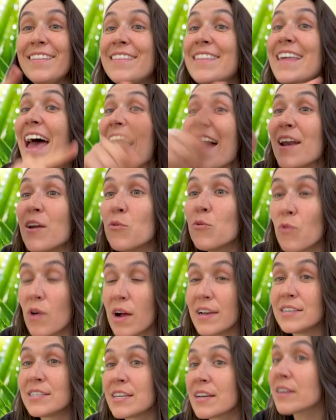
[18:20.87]
Then
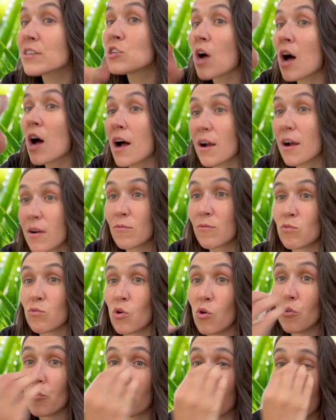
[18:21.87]
when TikTok
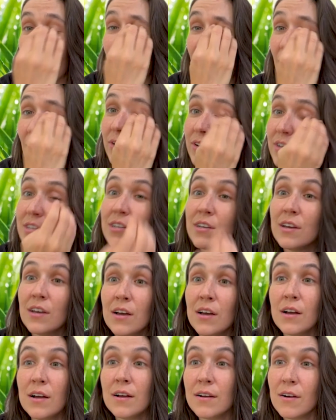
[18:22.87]
rolled around,
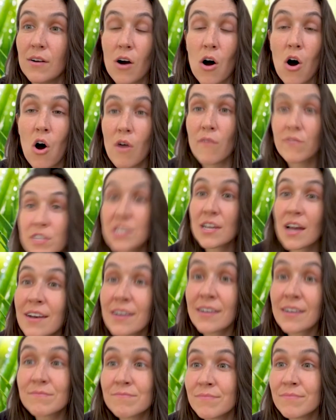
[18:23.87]
all of a
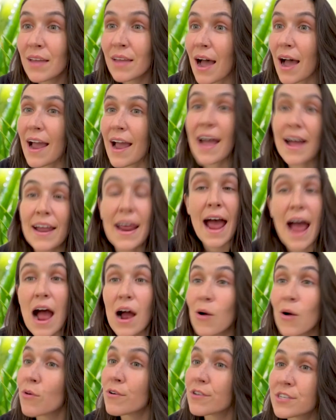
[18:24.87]
sudden, I had
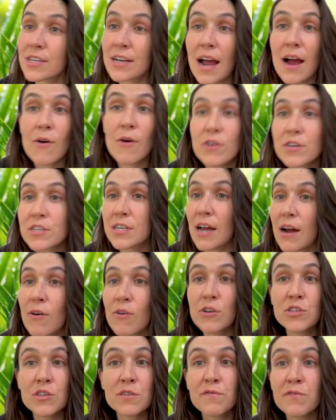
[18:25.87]
hours and hours and
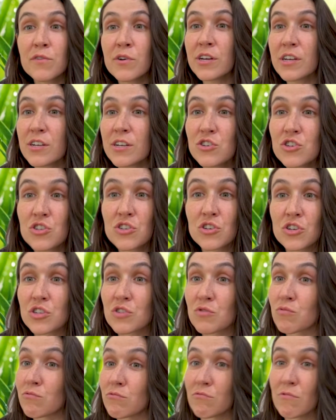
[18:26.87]
hours of footage
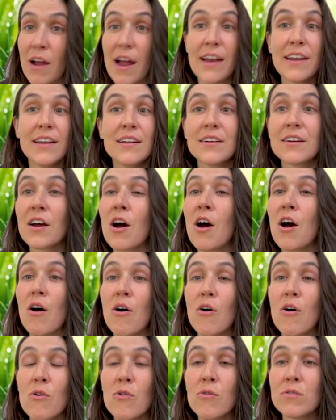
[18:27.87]
just ready to
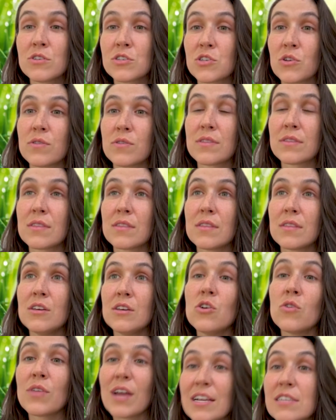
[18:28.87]
go. So,
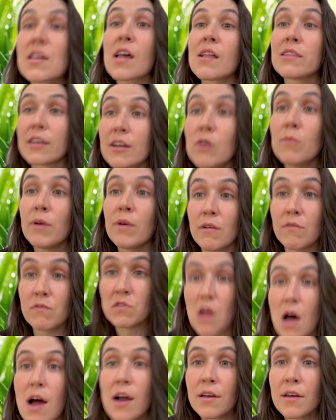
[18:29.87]
you know, that's a little bit
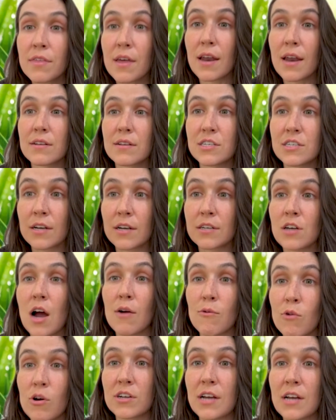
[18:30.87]
of luck that
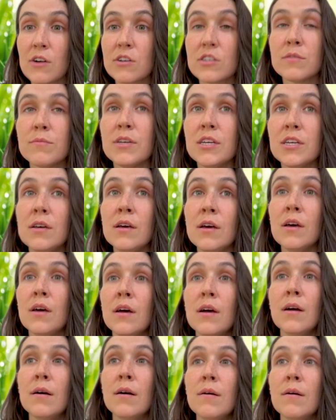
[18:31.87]
TikTok worked out to me.